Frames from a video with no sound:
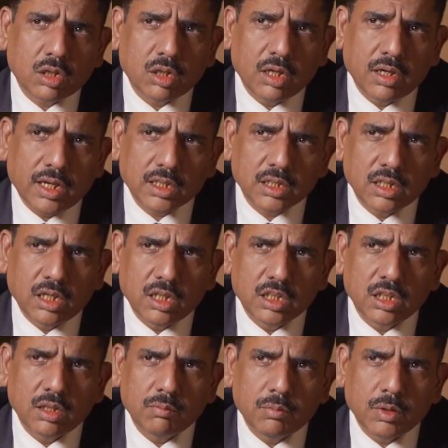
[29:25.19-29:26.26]
the next
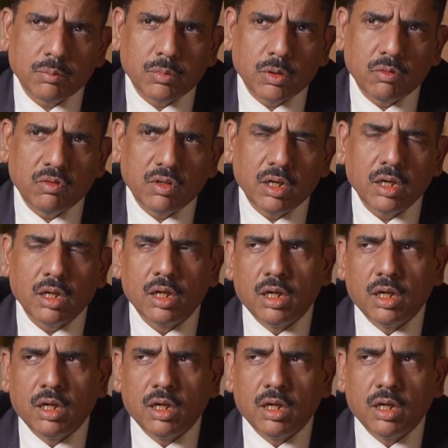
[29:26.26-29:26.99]
edition, people will